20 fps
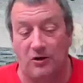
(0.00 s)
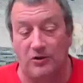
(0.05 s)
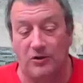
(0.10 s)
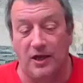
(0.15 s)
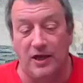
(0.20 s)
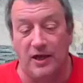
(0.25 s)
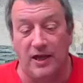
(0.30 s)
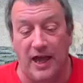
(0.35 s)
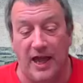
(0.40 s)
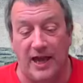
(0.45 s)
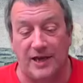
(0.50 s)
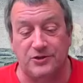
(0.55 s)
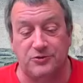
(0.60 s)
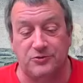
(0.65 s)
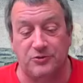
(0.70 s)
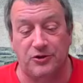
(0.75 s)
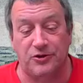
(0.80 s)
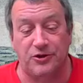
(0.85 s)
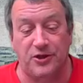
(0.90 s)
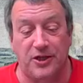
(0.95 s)
called
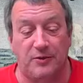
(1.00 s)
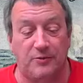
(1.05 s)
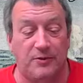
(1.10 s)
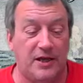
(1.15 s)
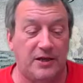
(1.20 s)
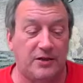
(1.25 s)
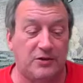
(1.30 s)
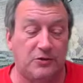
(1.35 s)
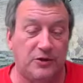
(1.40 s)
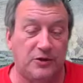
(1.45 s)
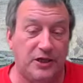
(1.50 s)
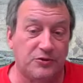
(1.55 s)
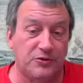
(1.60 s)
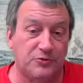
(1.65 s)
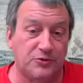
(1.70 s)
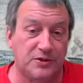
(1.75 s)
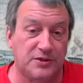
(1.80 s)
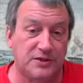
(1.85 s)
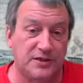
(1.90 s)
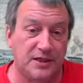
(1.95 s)
extra theoretical
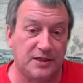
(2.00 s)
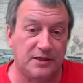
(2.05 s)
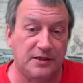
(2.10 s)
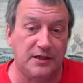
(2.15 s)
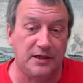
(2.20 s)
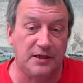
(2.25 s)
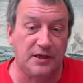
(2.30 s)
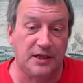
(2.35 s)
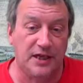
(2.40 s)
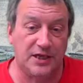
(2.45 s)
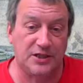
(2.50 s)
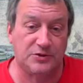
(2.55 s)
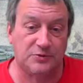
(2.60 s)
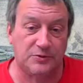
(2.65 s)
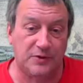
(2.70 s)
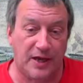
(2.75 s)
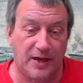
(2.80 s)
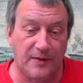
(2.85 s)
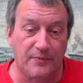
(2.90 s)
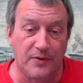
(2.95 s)
interests in
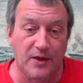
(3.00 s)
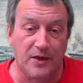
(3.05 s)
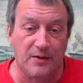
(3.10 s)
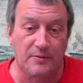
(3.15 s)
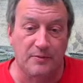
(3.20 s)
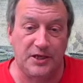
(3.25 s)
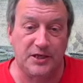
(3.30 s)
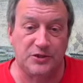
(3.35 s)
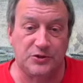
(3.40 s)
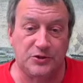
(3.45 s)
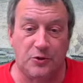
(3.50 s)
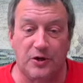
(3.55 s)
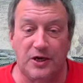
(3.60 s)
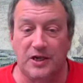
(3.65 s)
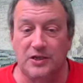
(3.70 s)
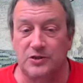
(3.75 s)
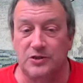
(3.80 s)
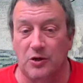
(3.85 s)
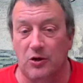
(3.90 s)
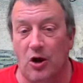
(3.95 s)
history. But
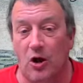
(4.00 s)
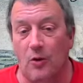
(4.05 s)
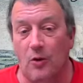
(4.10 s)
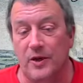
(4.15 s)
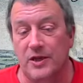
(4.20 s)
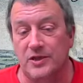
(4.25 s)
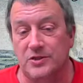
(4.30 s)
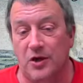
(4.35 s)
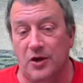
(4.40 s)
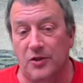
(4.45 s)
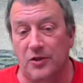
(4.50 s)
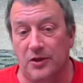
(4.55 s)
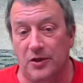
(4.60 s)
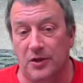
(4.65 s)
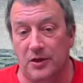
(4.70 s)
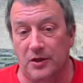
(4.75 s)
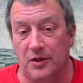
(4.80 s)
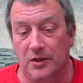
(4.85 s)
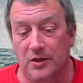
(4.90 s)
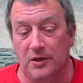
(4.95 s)
historians are always on
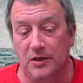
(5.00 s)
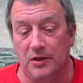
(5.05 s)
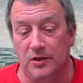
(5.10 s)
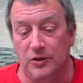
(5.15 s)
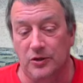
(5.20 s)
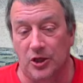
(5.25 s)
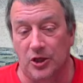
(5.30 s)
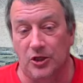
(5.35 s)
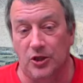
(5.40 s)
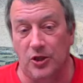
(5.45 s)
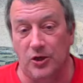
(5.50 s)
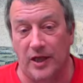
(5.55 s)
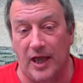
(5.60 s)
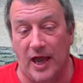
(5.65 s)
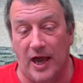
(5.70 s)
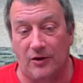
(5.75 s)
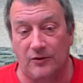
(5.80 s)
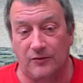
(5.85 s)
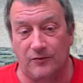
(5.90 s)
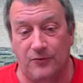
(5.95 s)
the, the
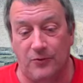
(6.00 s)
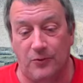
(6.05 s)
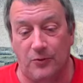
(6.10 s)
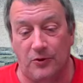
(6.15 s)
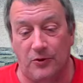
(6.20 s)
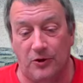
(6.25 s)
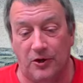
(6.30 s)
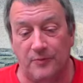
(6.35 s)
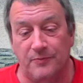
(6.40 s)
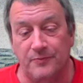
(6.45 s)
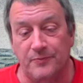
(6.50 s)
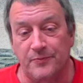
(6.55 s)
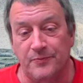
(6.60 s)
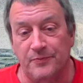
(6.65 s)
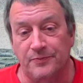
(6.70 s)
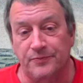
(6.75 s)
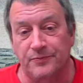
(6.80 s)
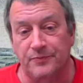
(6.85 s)
lookout for